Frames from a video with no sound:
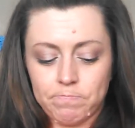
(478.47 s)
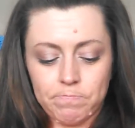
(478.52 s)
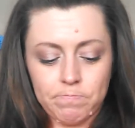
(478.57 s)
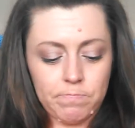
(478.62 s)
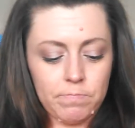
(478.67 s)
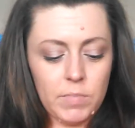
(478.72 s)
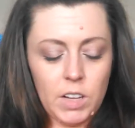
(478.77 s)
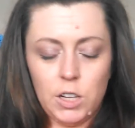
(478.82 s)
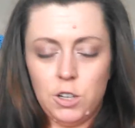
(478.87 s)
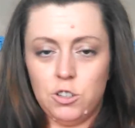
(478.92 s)

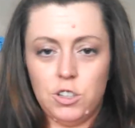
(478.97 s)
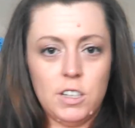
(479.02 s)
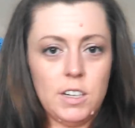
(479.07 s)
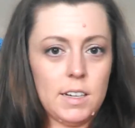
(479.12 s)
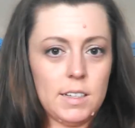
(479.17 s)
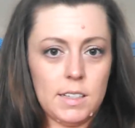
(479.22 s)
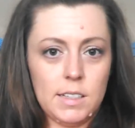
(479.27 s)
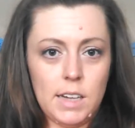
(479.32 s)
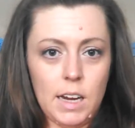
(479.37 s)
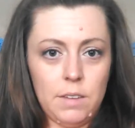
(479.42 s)
Usually
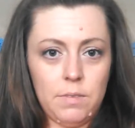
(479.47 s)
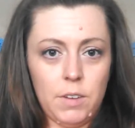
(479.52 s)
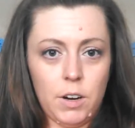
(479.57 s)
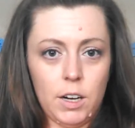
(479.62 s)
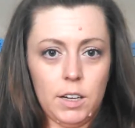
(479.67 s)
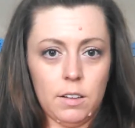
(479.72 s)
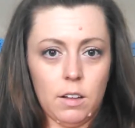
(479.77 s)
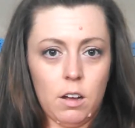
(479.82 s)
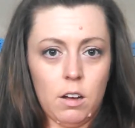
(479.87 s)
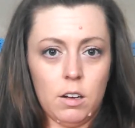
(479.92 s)
doesn't take very
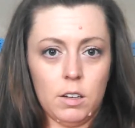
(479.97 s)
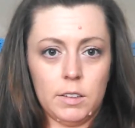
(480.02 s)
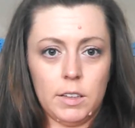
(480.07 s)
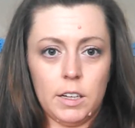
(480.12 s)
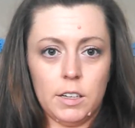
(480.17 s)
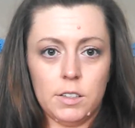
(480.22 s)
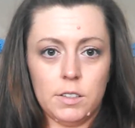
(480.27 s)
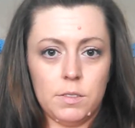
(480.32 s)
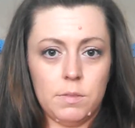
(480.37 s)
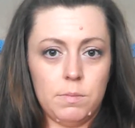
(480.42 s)
long.
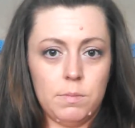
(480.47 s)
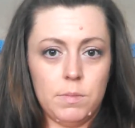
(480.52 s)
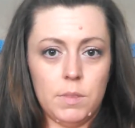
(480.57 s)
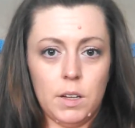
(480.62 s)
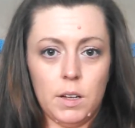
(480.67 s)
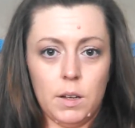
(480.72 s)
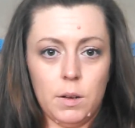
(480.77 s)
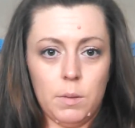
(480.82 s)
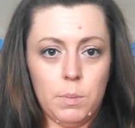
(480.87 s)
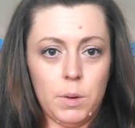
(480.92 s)
There's
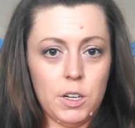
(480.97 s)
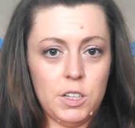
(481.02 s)
a bunch of